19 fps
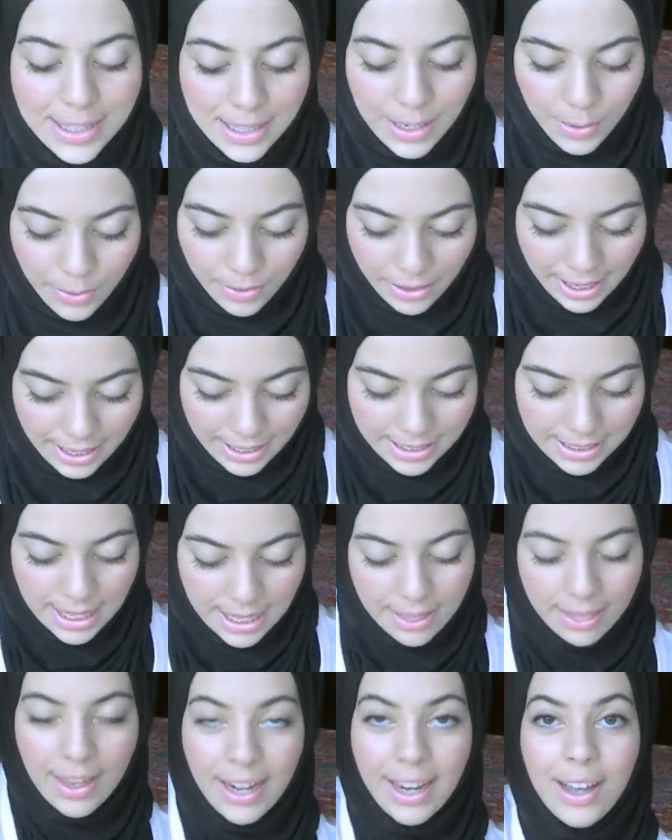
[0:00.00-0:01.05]
so the next
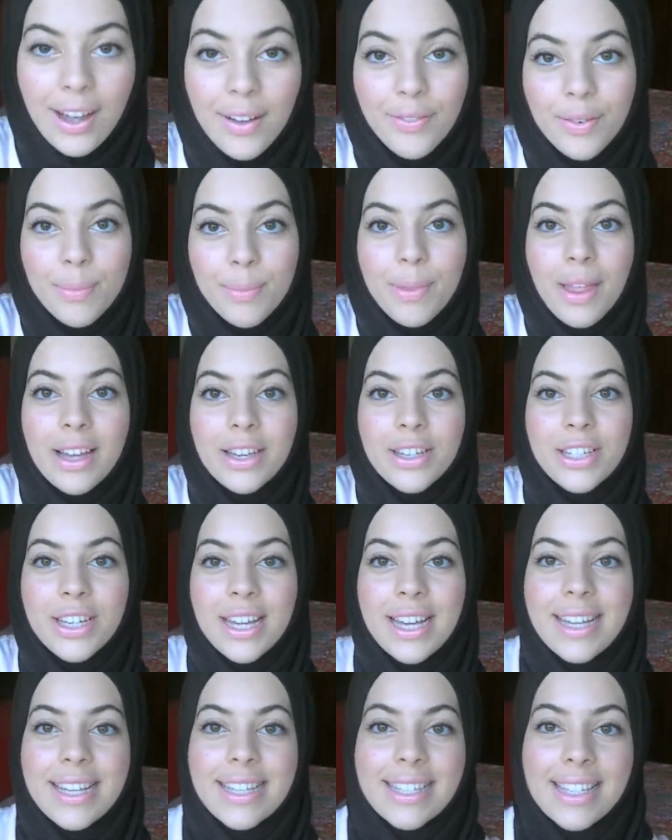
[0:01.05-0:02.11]
thing that I got from Lush
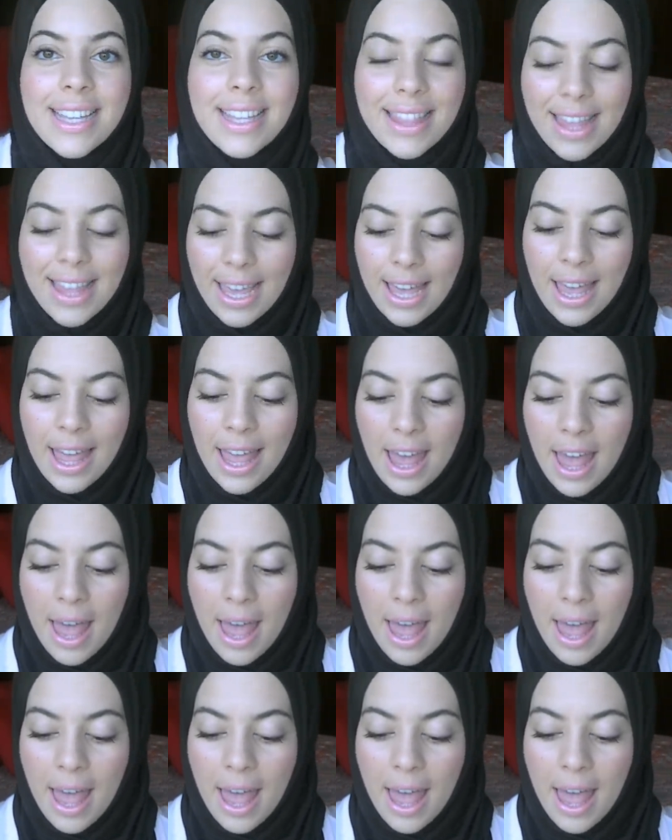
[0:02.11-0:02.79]
is the